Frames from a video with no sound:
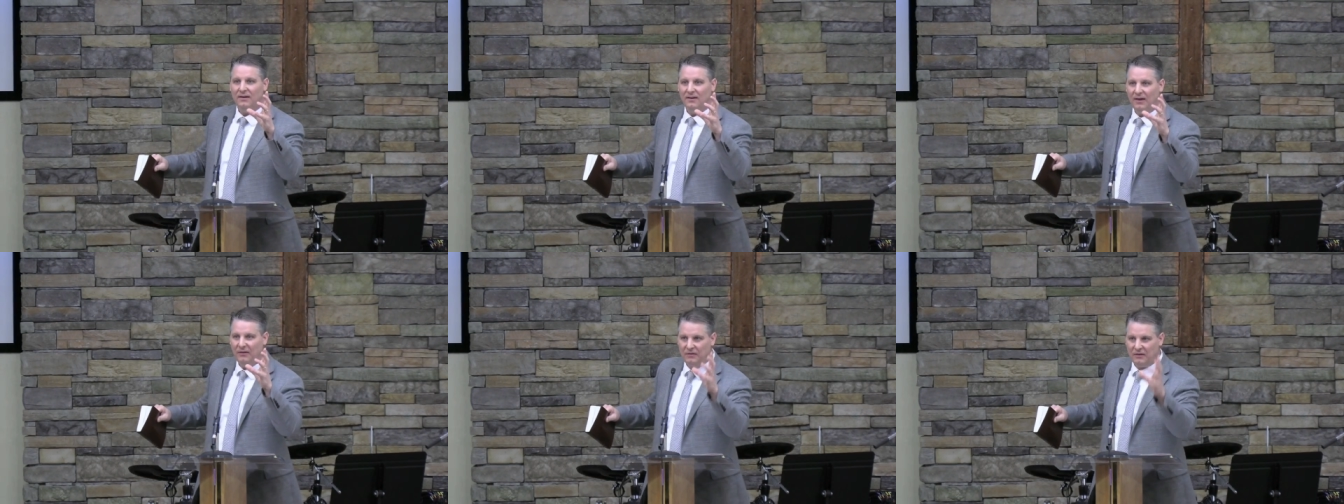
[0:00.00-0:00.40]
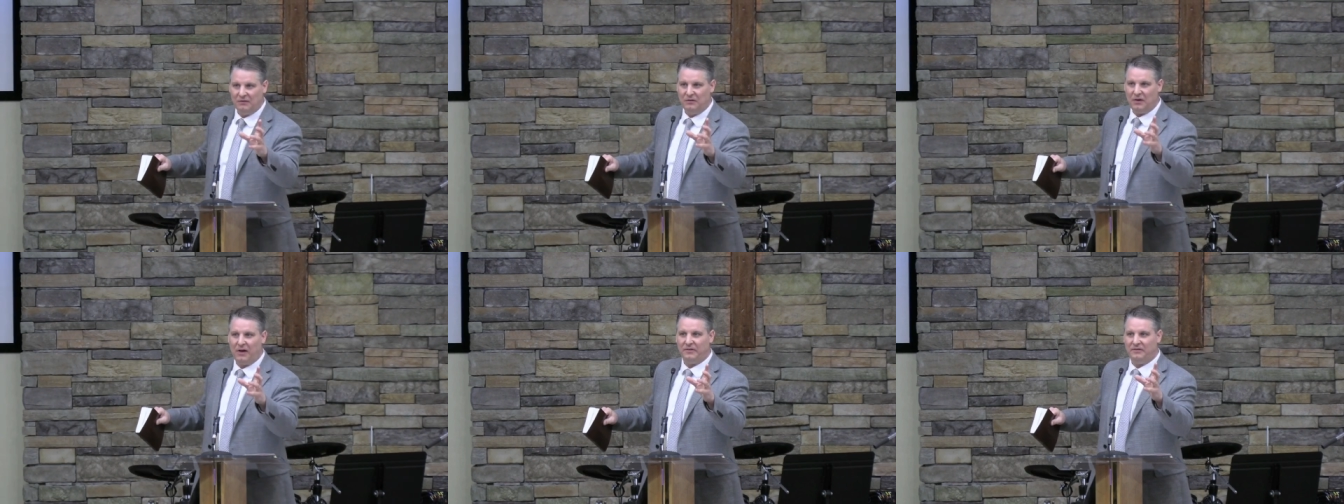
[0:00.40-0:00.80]
has
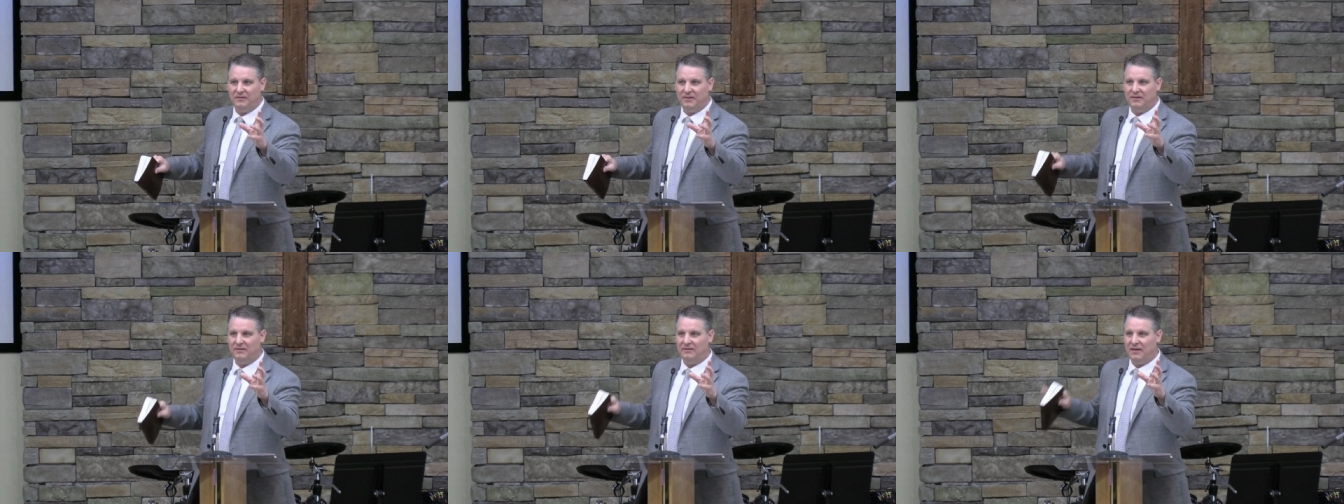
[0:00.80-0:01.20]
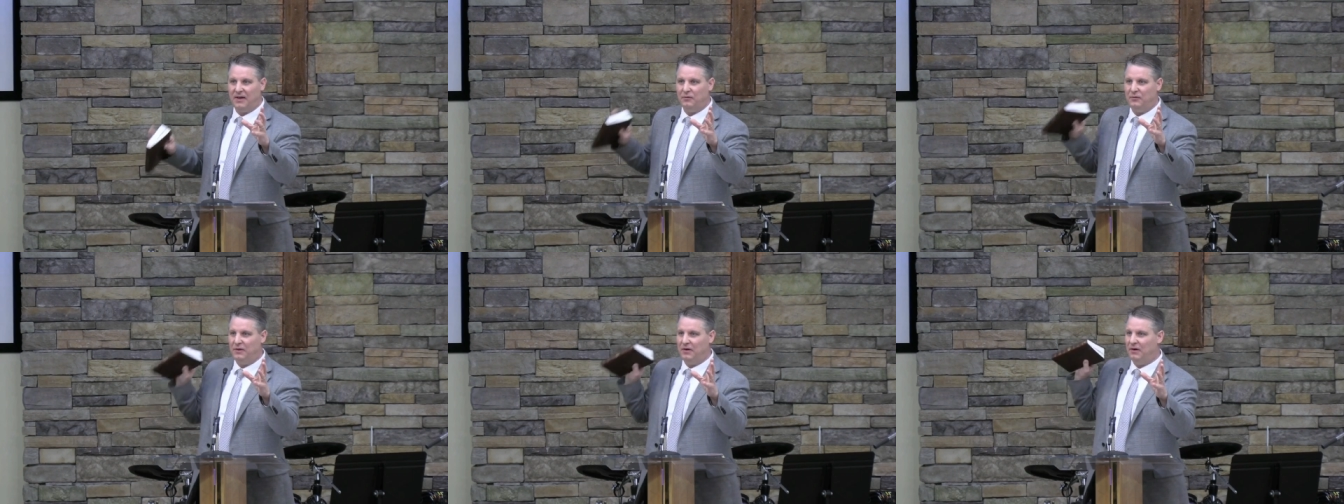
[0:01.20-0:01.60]
exhausted
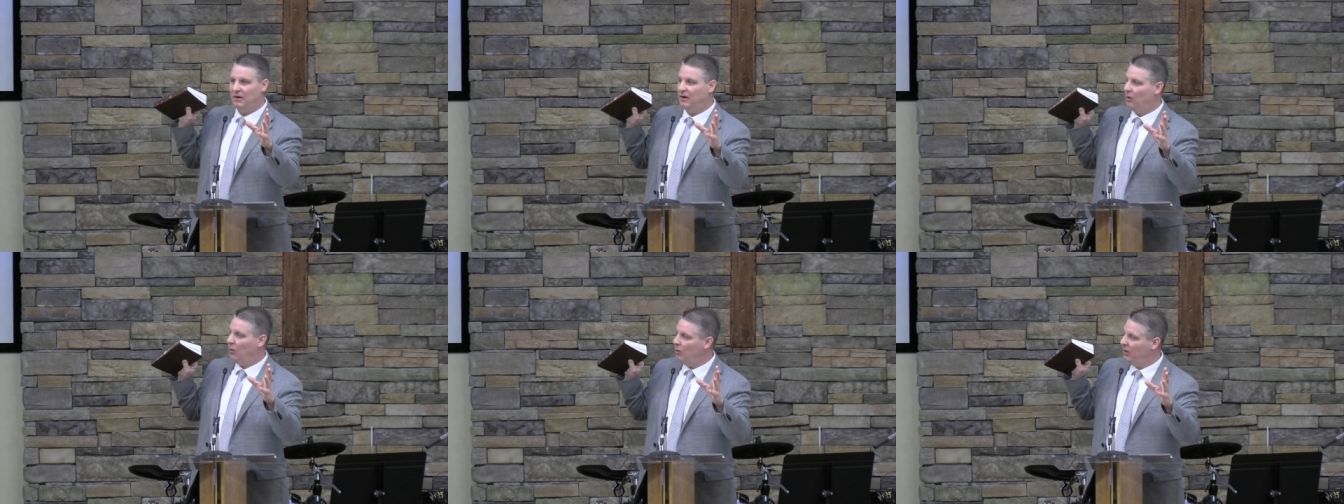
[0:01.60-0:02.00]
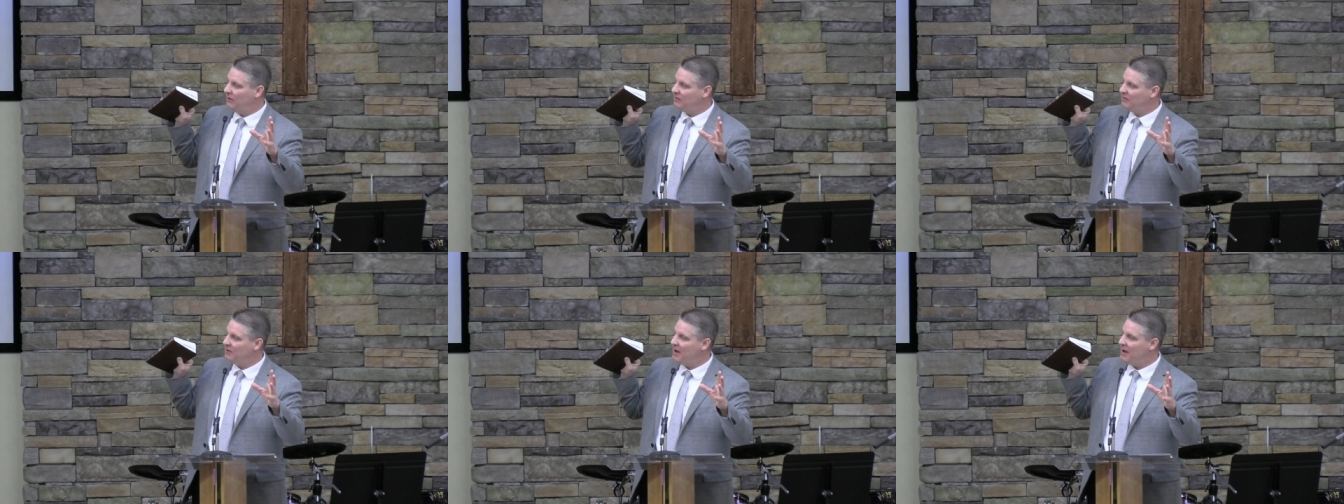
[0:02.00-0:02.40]
itself here.
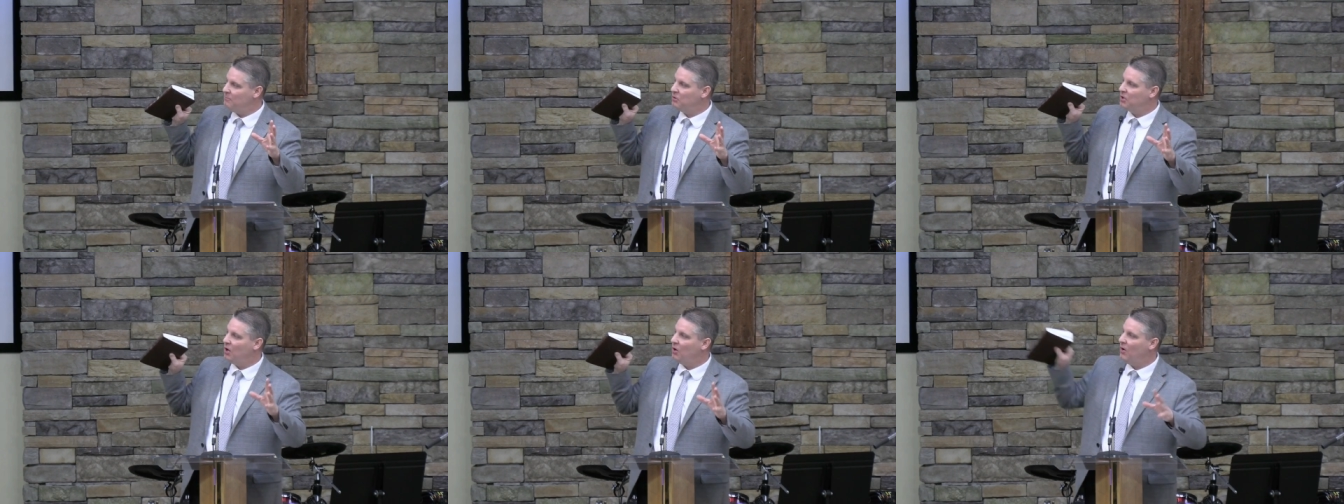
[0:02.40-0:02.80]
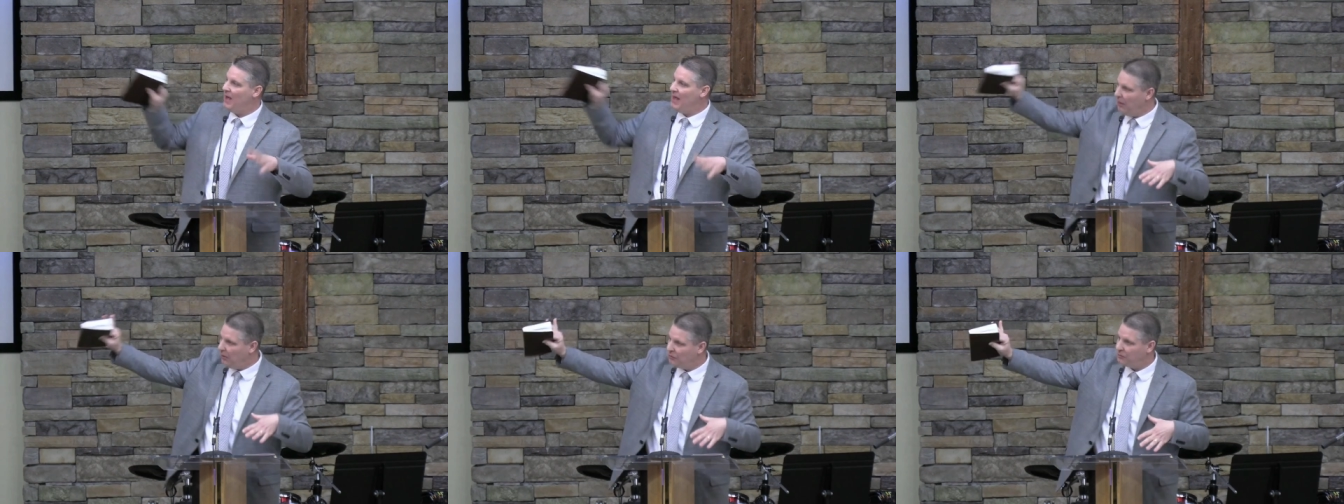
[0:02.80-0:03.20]
It's time to go
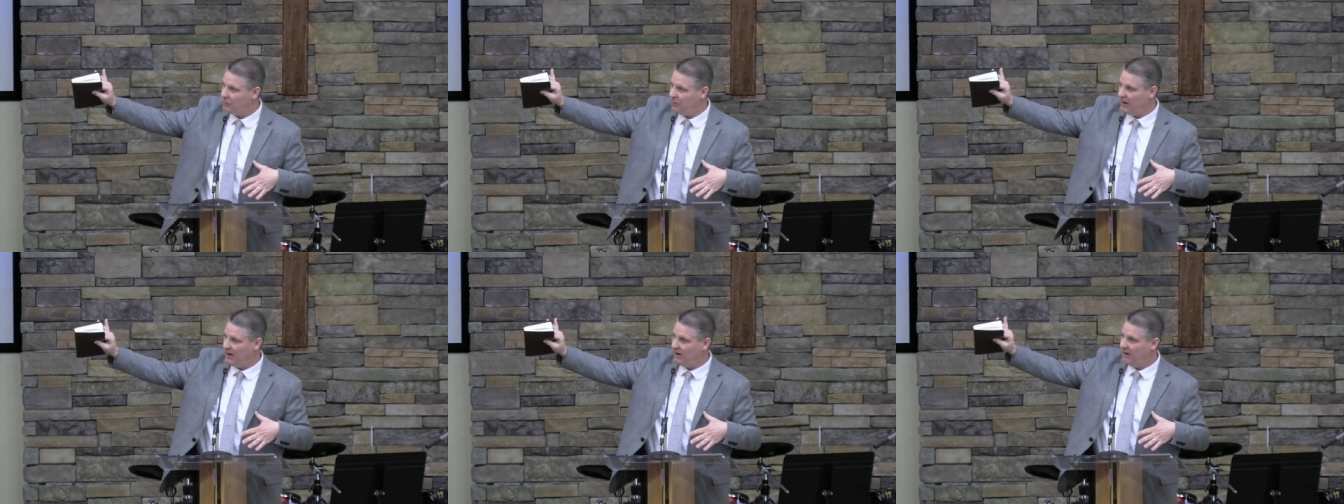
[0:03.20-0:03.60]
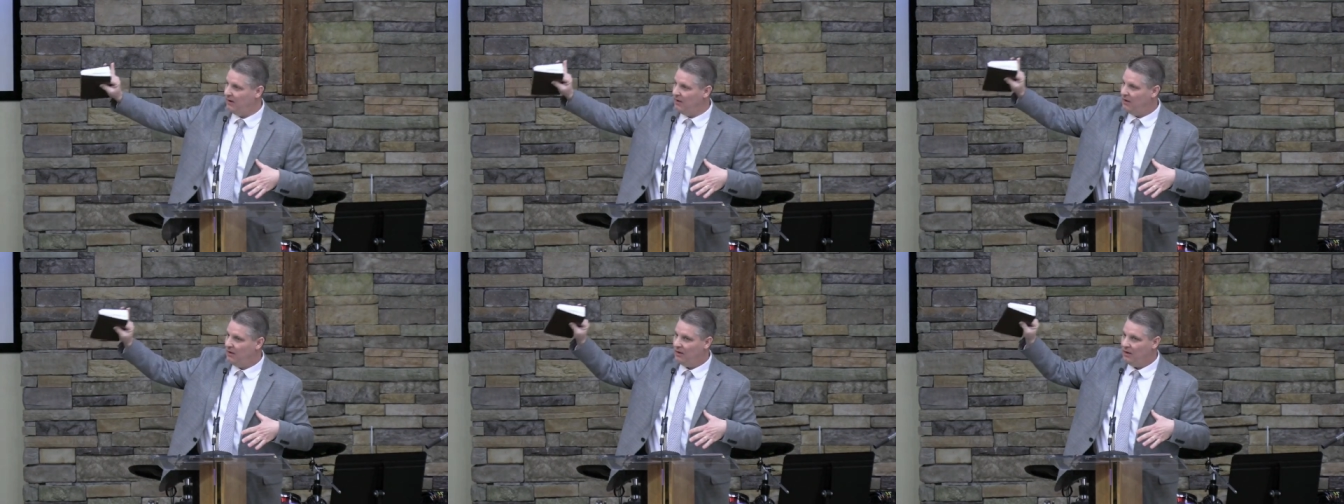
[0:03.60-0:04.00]
elsewhere
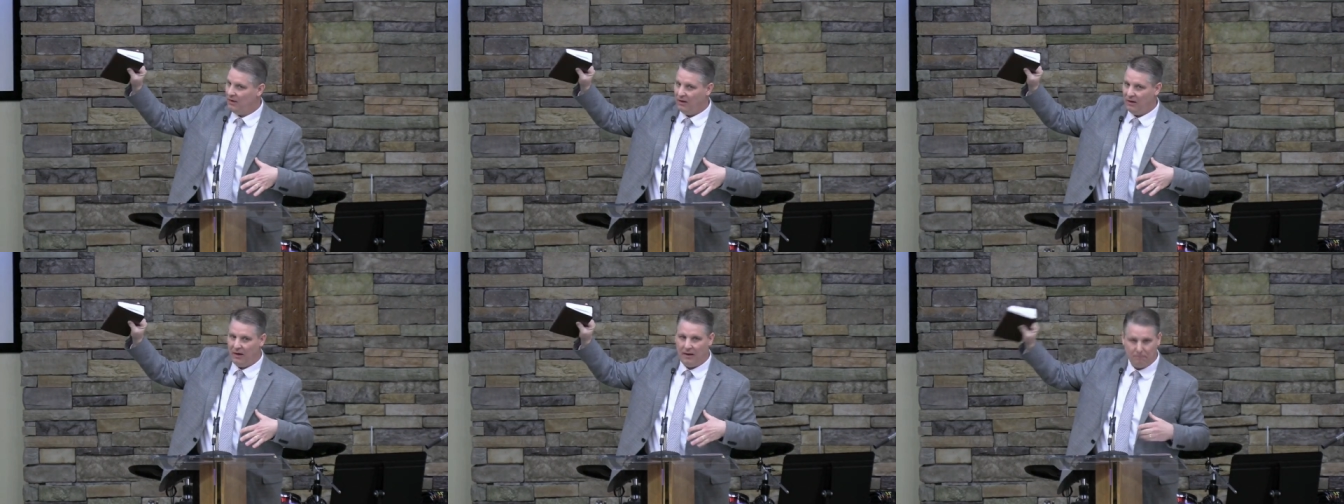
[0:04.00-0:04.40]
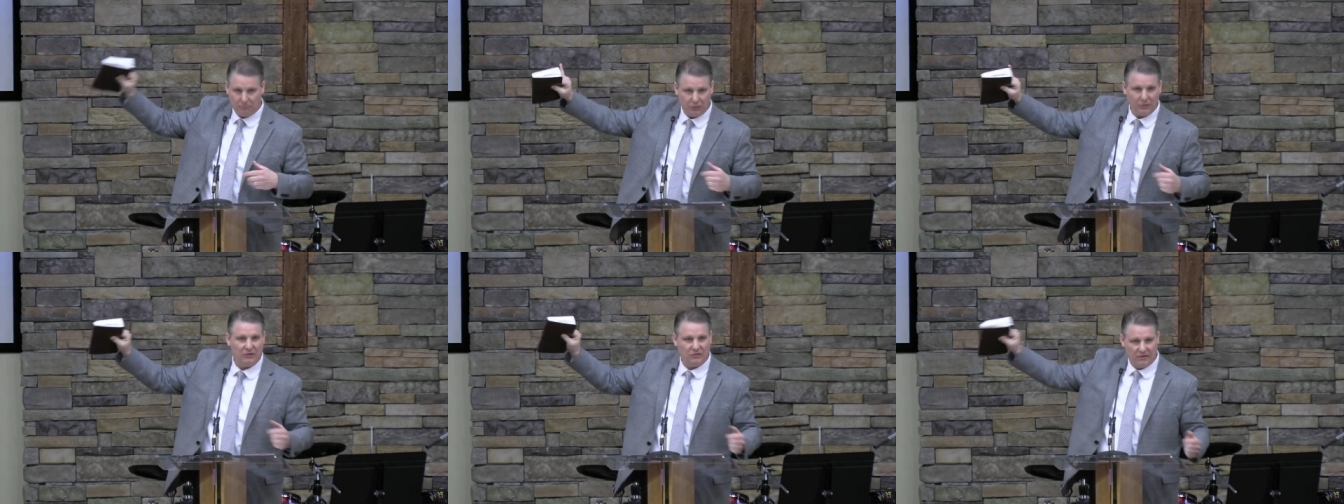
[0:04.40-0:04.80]
and
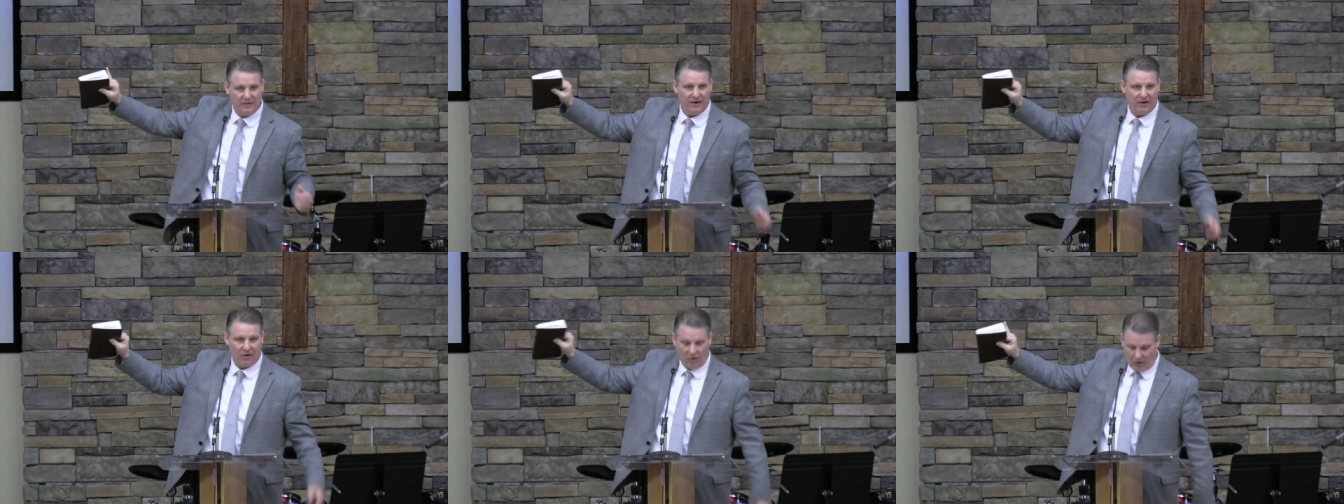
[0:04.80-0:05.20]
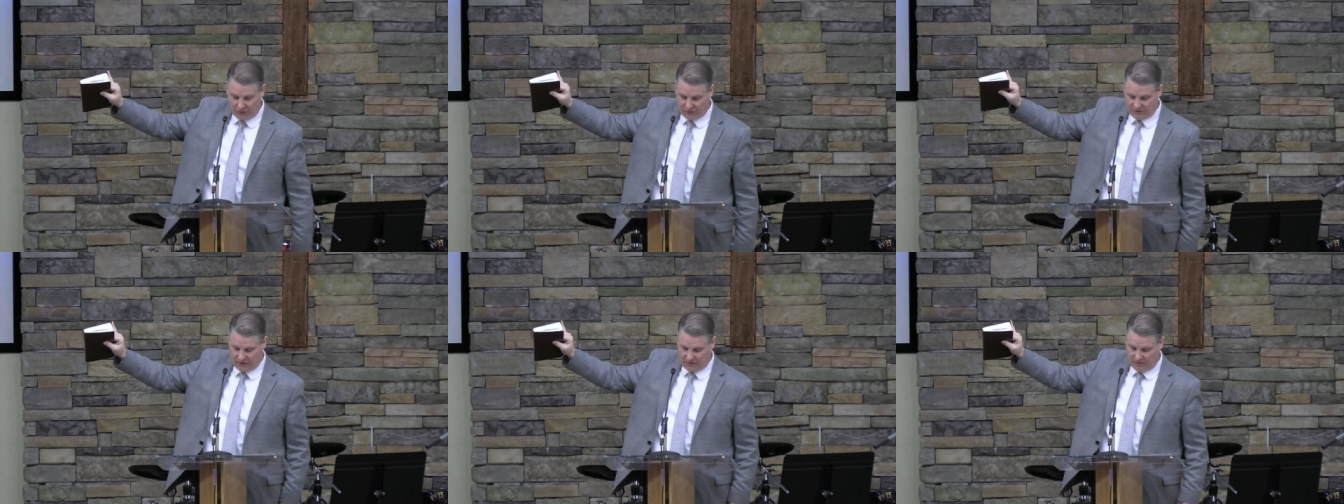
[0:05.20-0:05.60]
preach there
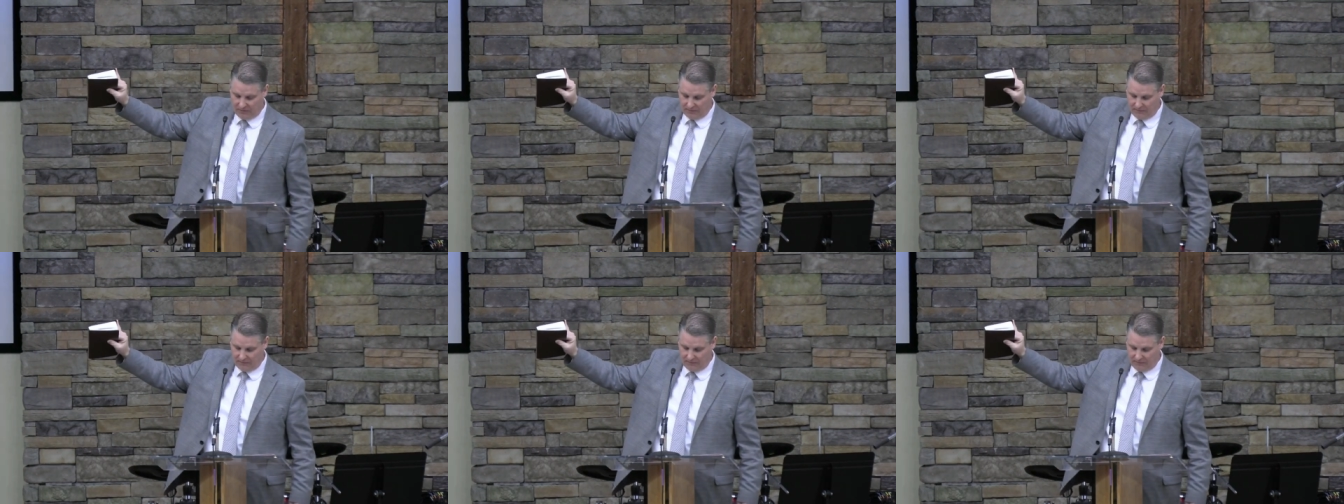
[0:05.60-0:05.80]
also.